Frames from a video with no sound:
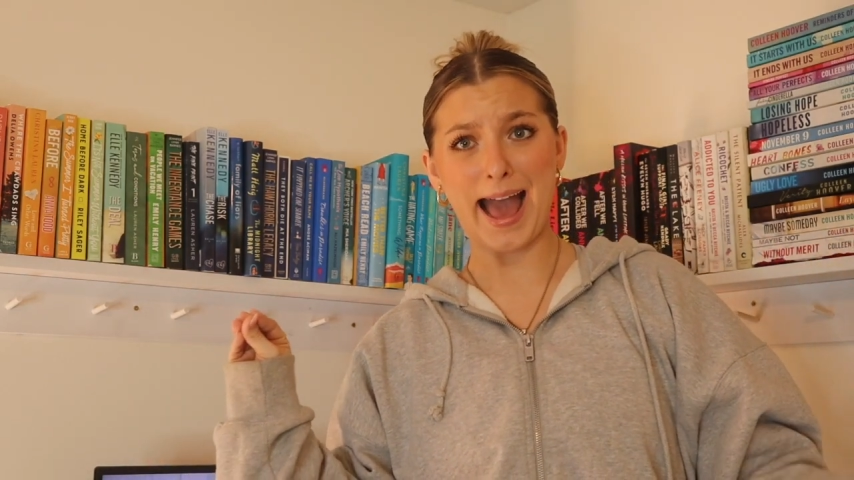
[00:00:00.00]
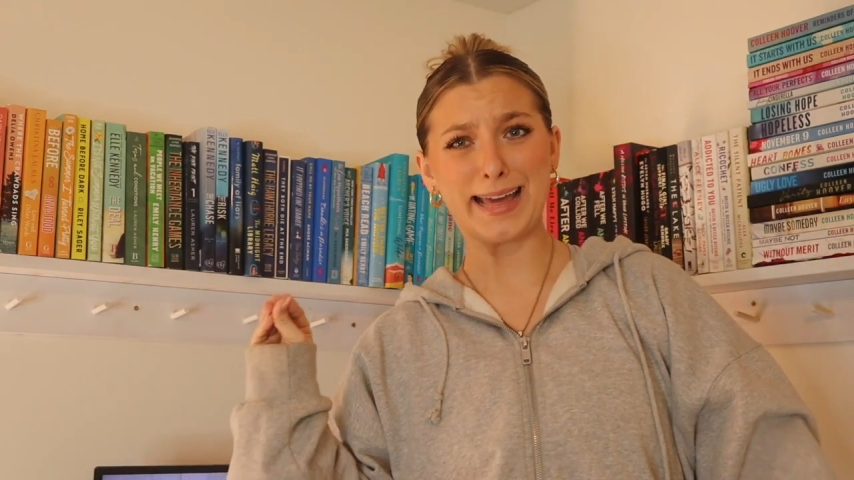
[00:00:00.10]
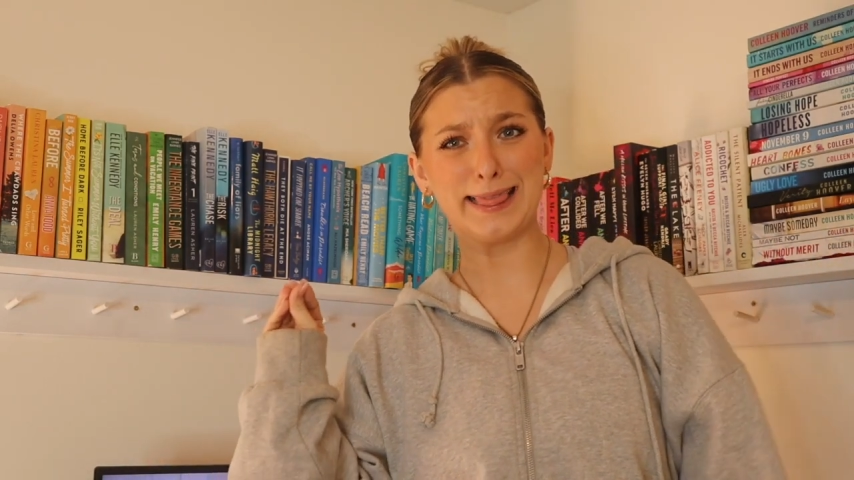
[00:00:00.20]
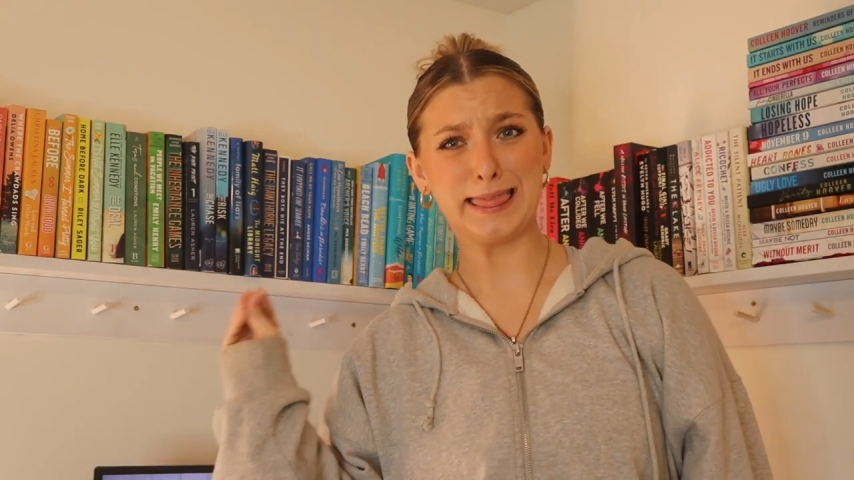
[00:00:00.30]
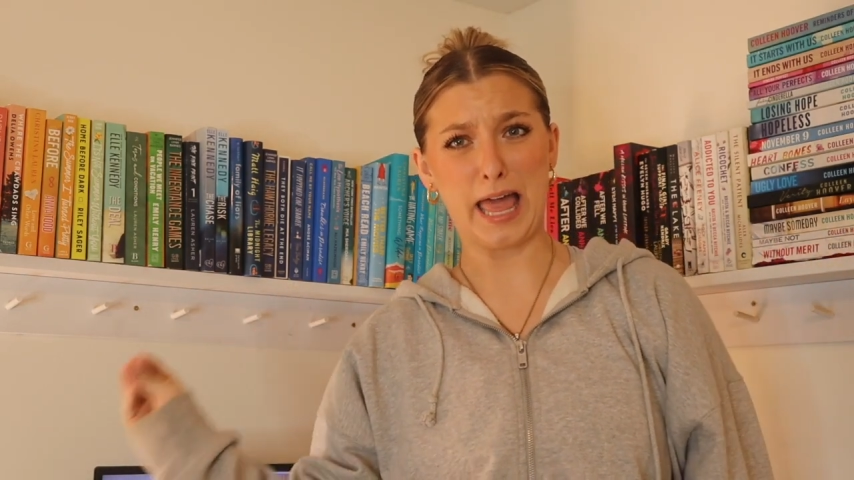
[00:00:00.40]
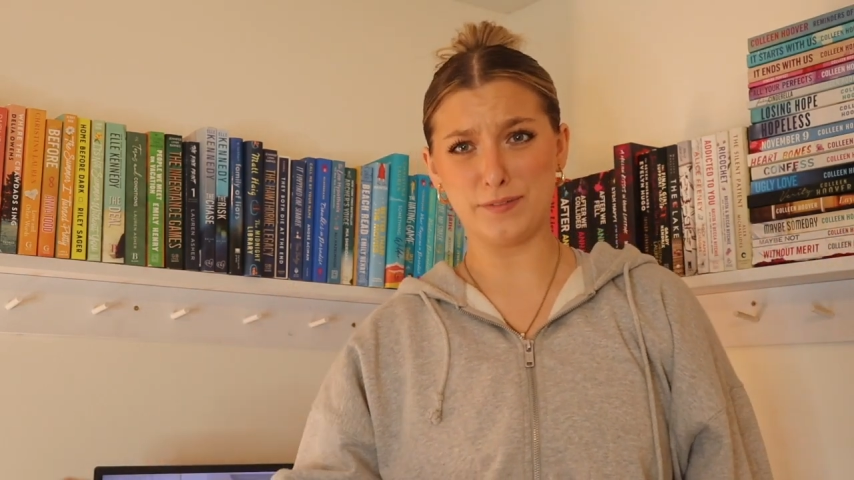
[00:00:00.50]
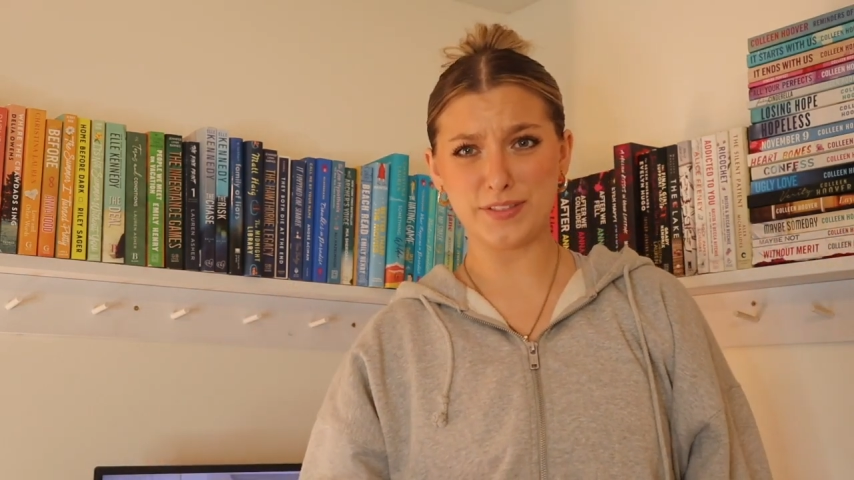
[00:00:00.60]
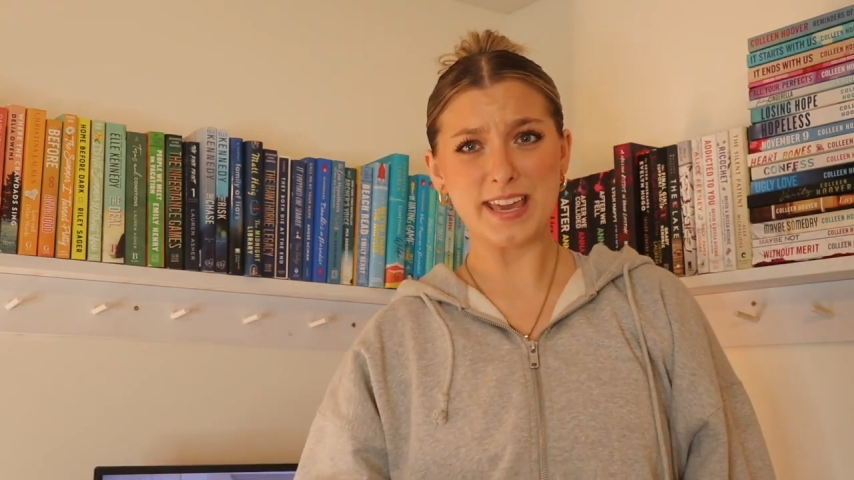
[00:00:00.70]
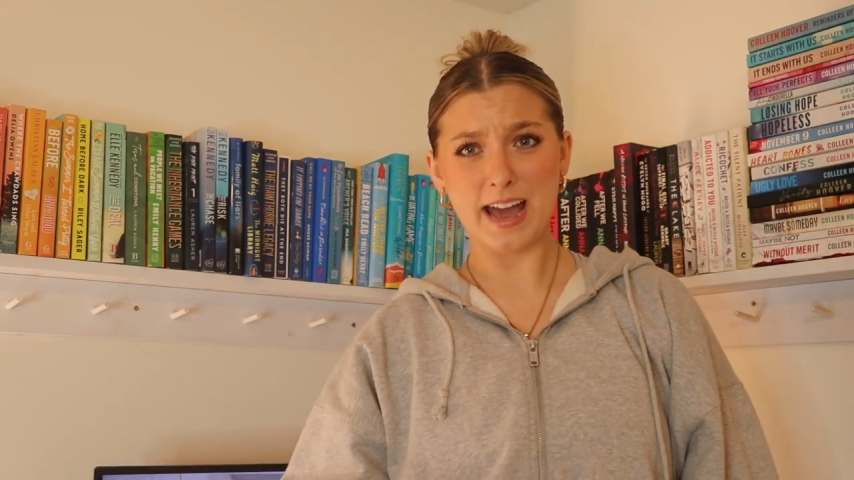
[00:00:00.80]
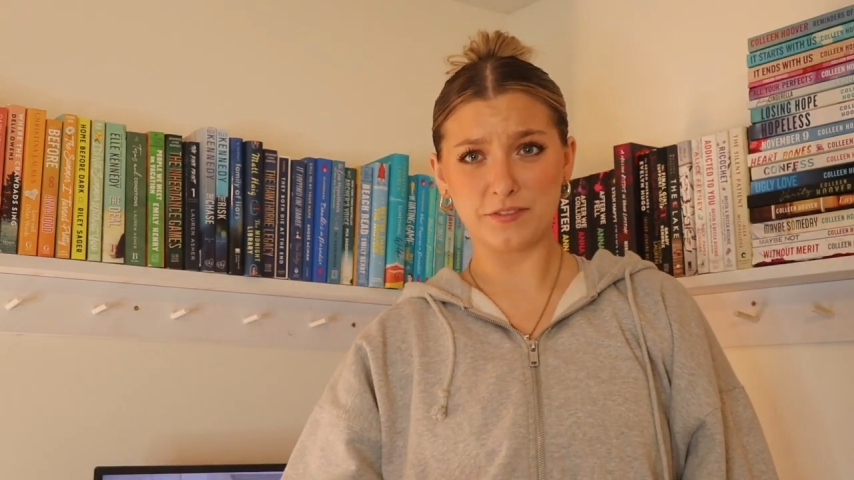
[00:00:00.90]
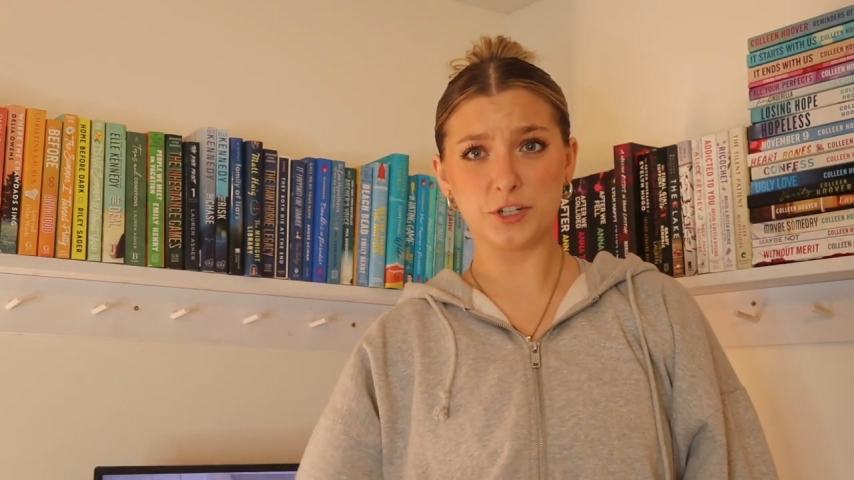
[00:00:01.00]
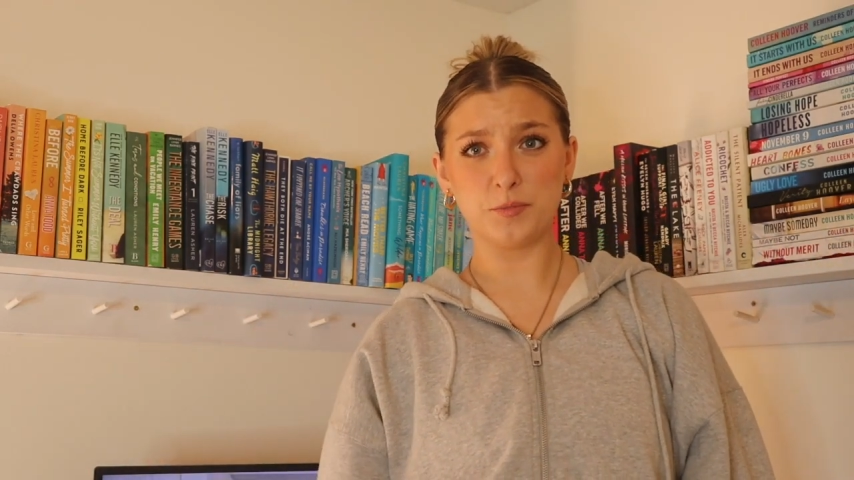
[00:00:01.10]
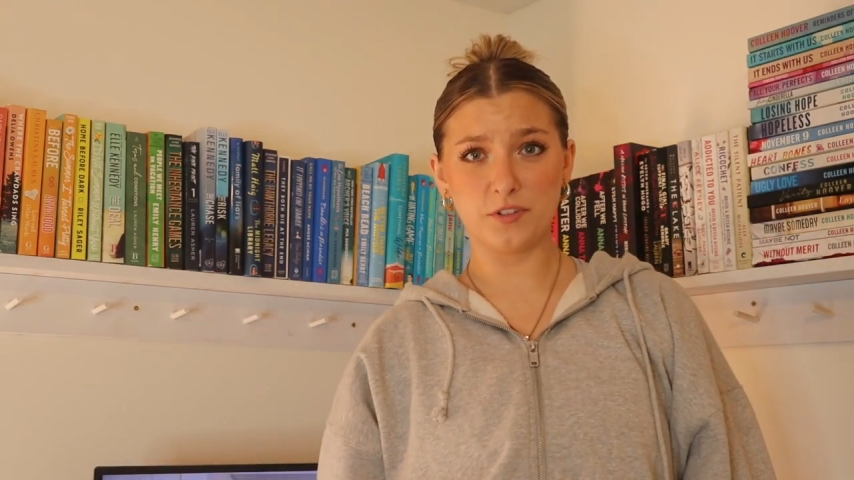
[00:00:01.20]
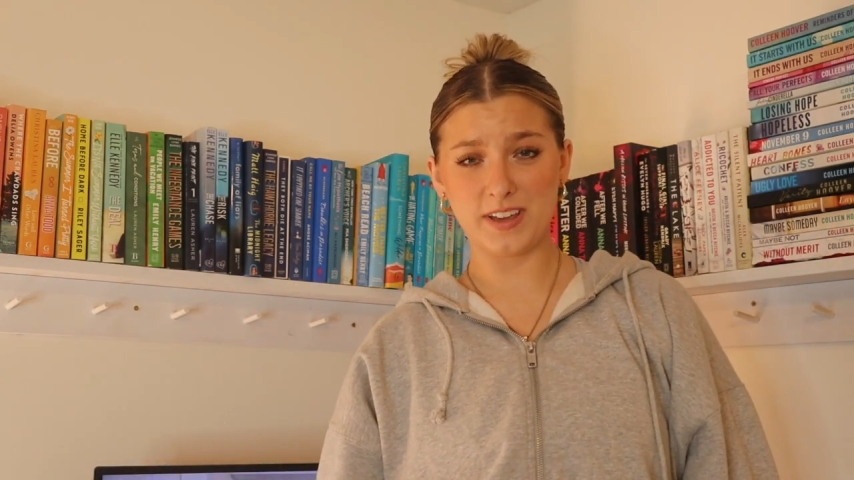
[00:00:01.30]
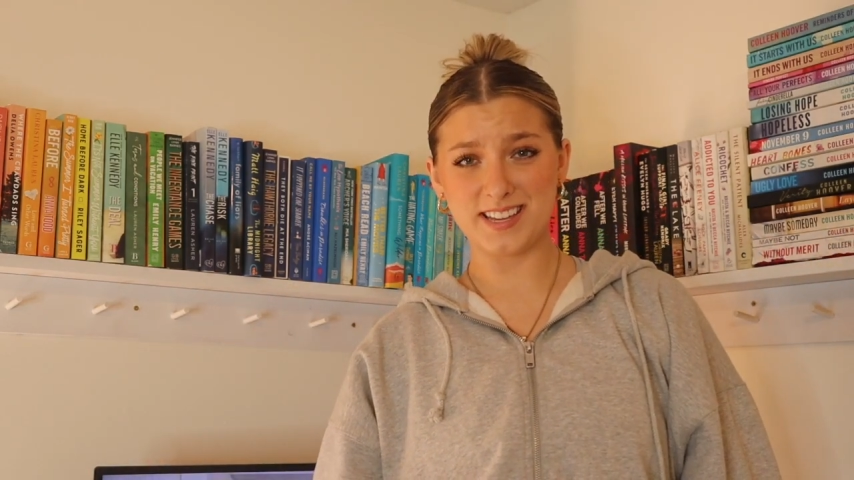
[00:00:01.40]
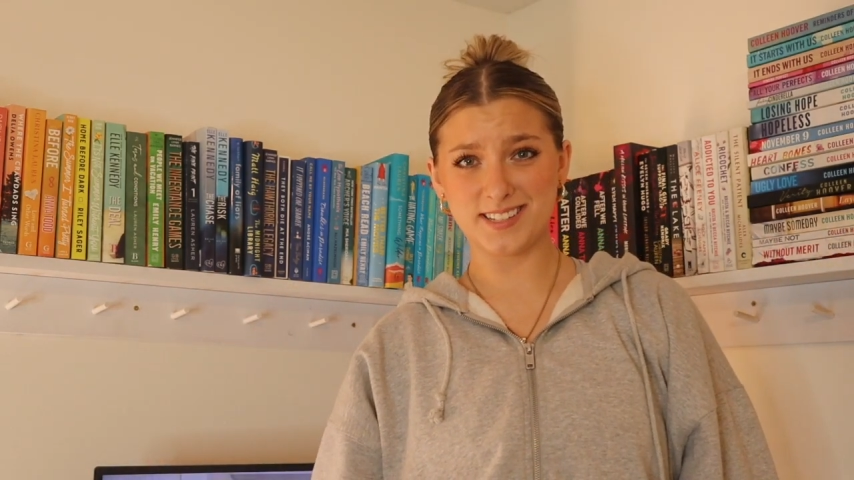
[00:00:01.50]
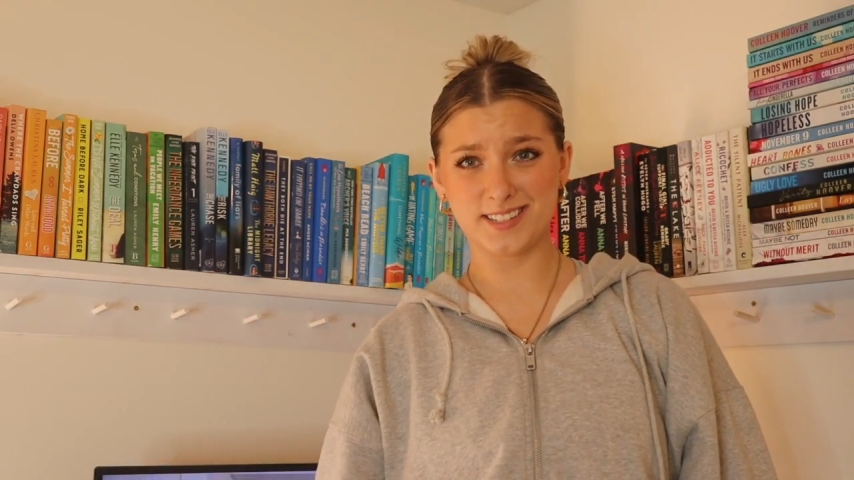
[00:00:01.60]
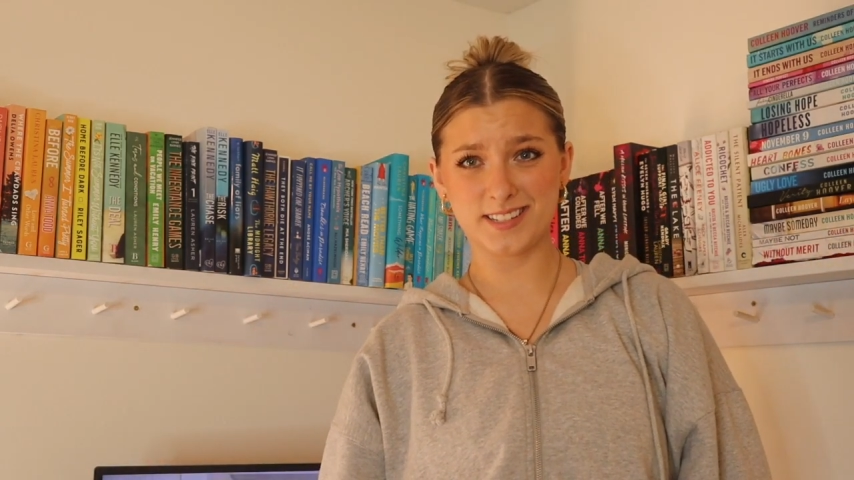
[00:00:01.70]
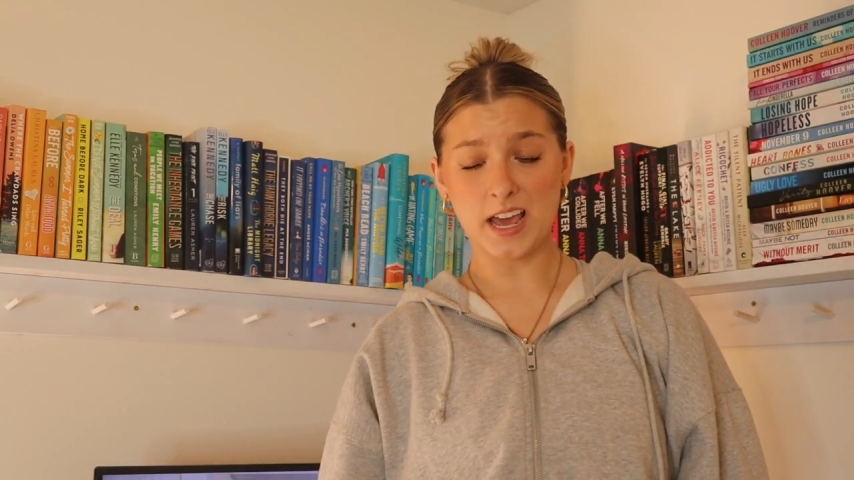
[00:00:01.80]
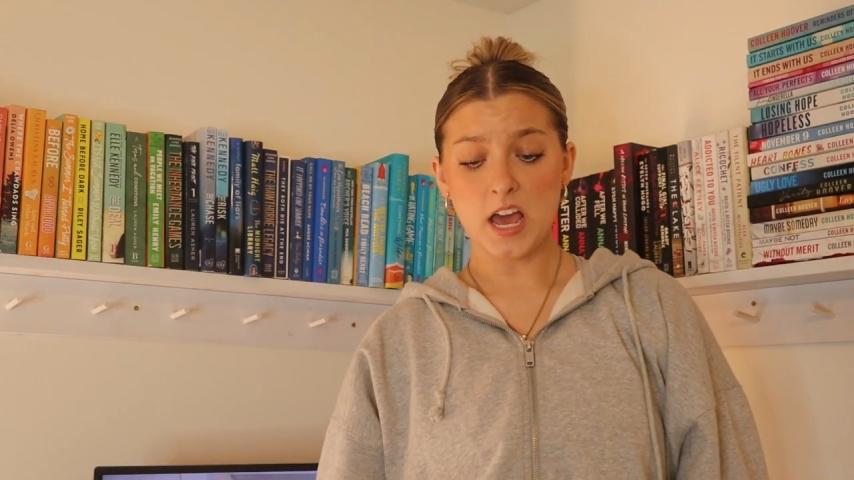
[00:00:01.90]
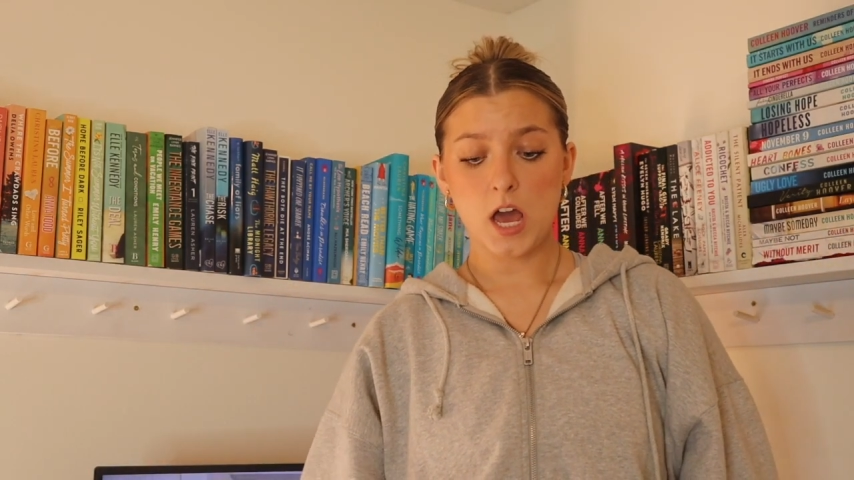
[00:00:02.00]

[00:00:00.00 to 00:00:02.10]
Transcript: I love the After movies.